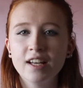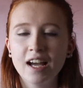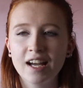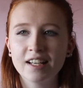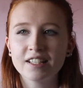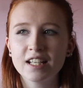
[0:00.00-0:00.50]

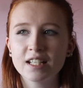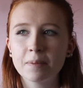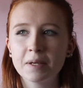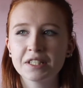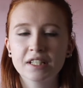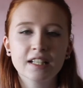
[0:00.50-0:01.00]
and it's
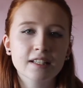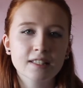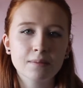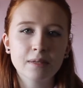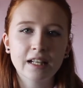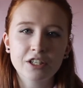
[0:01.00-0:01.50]
basically a
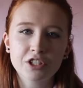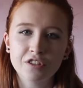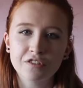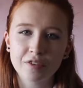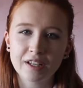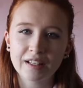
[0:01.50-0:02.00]
simulation
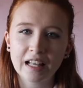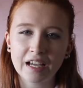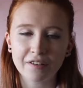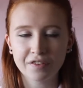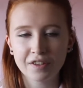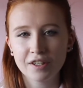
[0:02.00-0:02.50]
of real
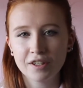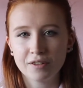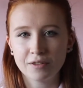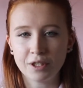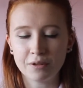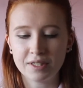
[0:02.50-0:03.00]
life
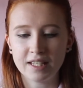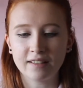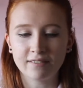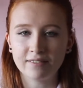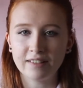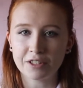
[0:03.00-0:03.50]

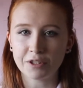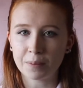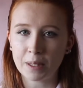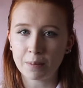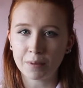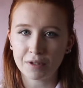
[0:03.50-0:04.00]
using little
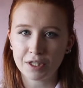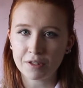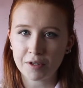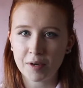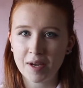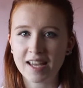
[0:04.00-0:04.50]
people that you
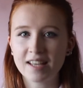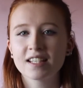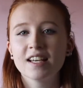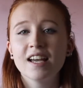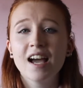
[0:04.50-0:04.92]
create.